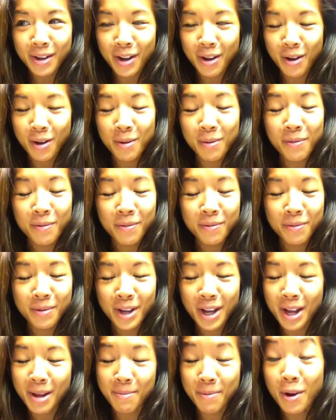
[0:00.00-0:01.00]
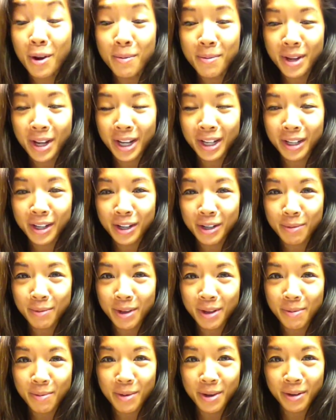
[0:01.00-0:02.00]
I hope I'm hoping it's gonna be
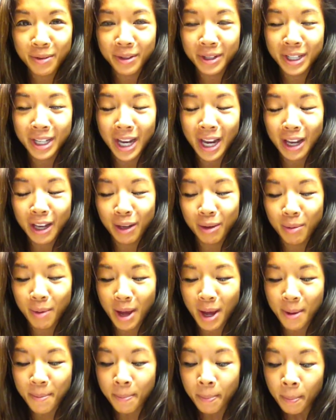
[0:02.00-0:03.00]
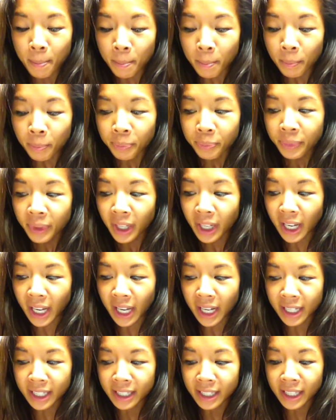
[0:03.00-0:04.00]
a beautiful day as well
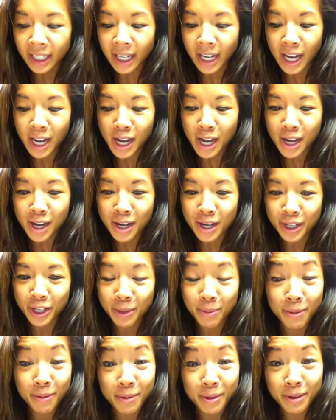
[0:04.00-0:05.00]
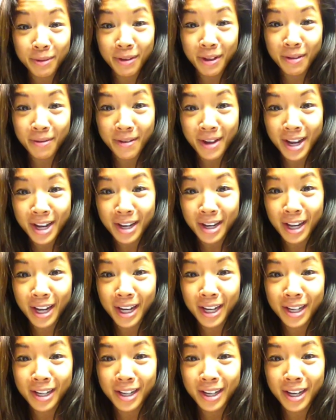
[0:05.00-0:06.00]
and uh, should be really really fun
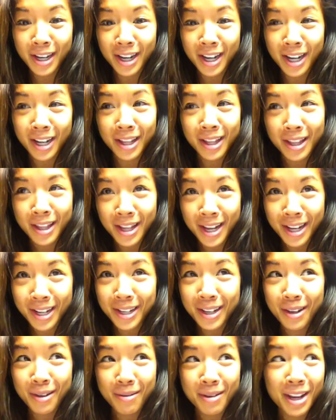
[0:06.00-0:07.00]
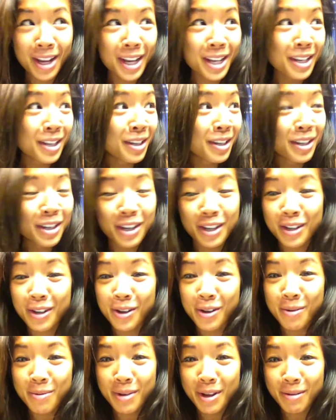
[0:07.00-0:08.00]
and I think this weekend's just gonna
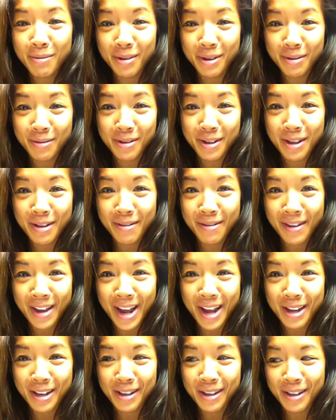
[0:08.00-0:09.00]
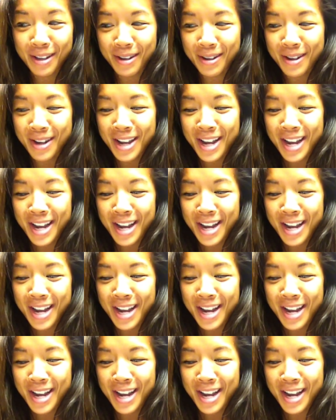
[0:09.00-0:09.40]
go by really really fast so